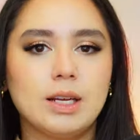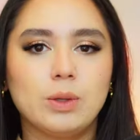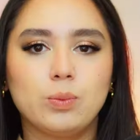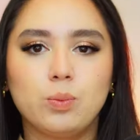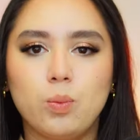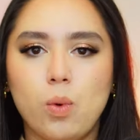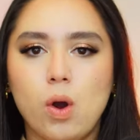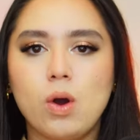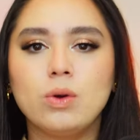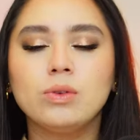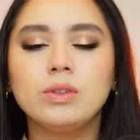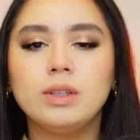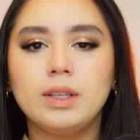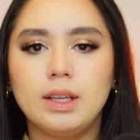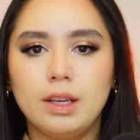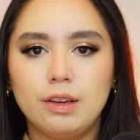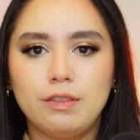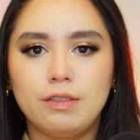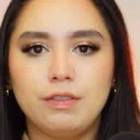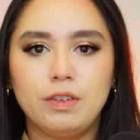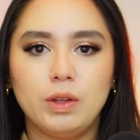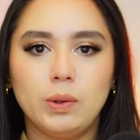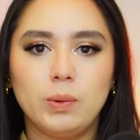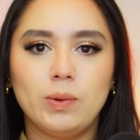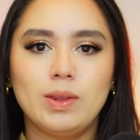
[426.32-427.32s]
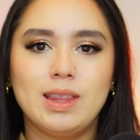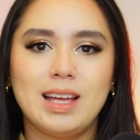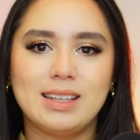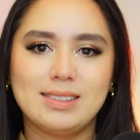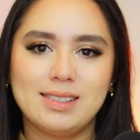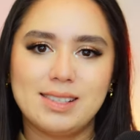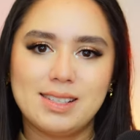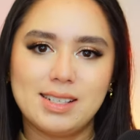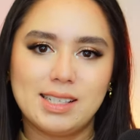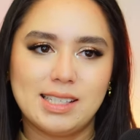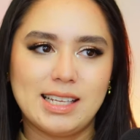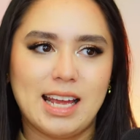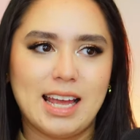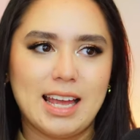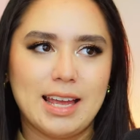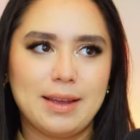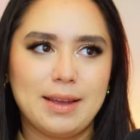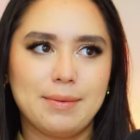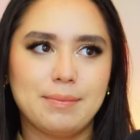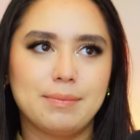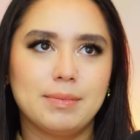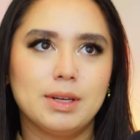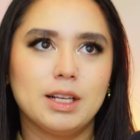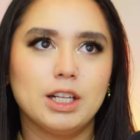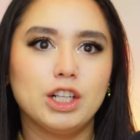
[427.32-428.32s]
It won't give you that
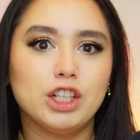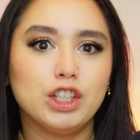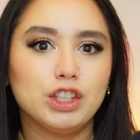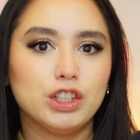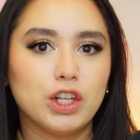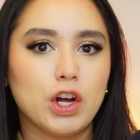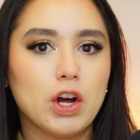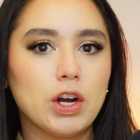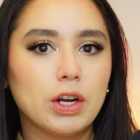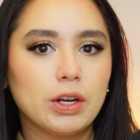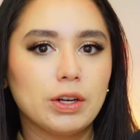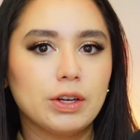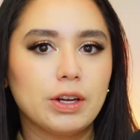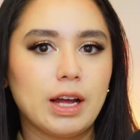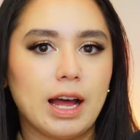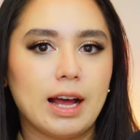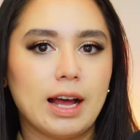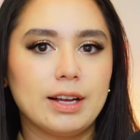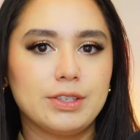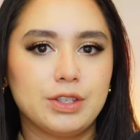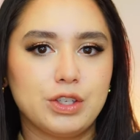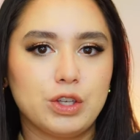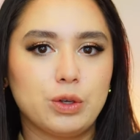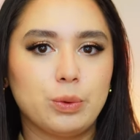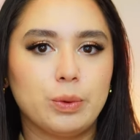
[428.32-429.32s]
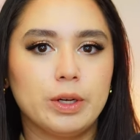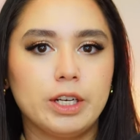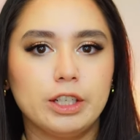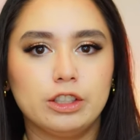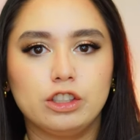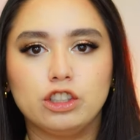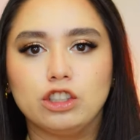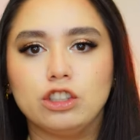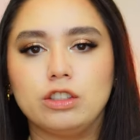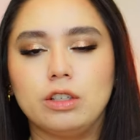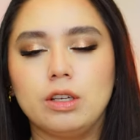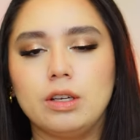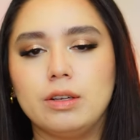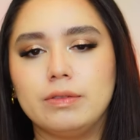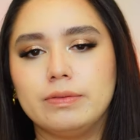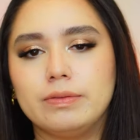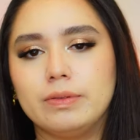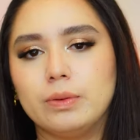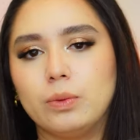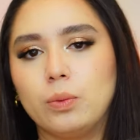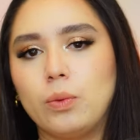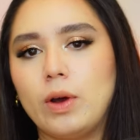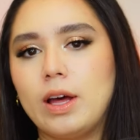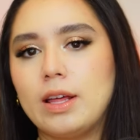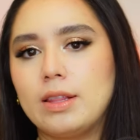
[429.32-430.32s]
same look as you would achieve
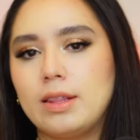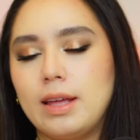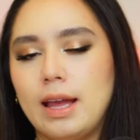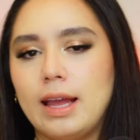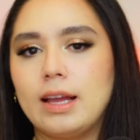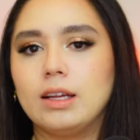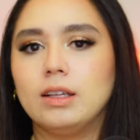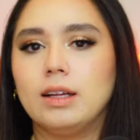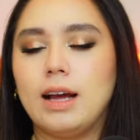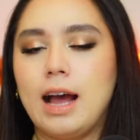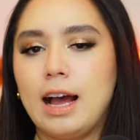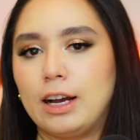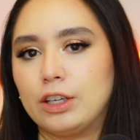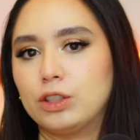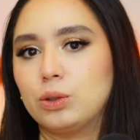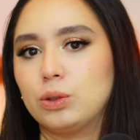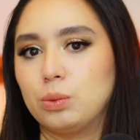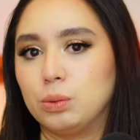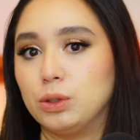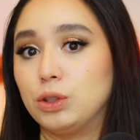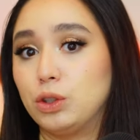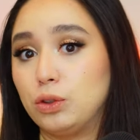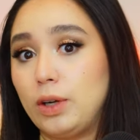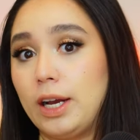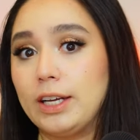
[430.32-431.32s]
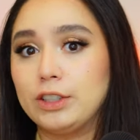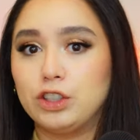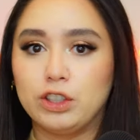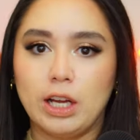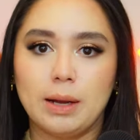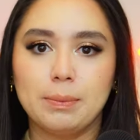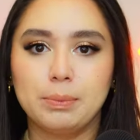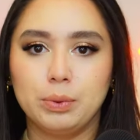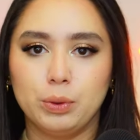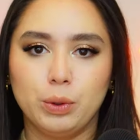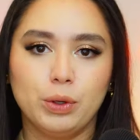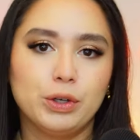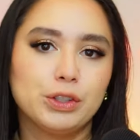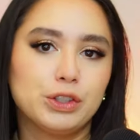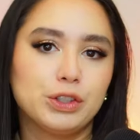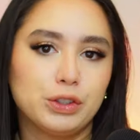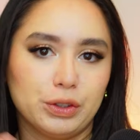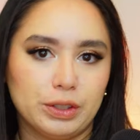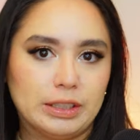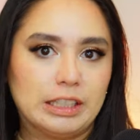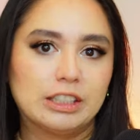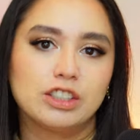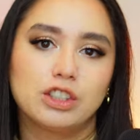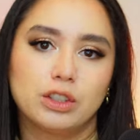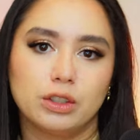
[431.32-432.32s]
with an actual dry shampoo or a
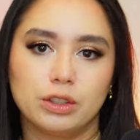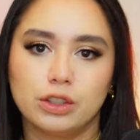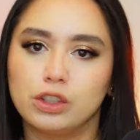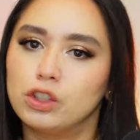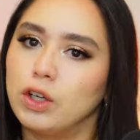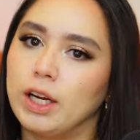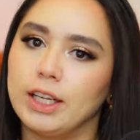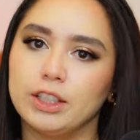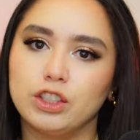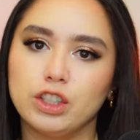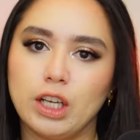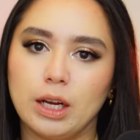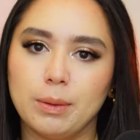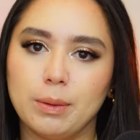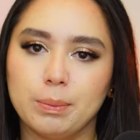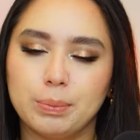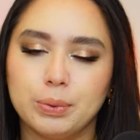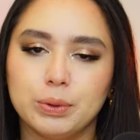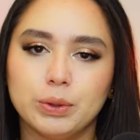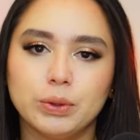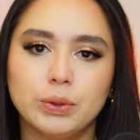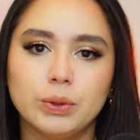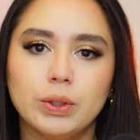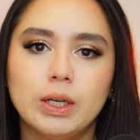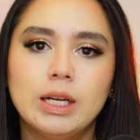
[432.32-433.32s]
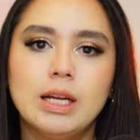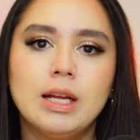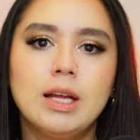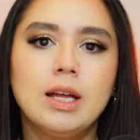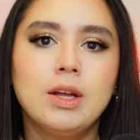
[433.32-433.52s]
traditional dry shampoo.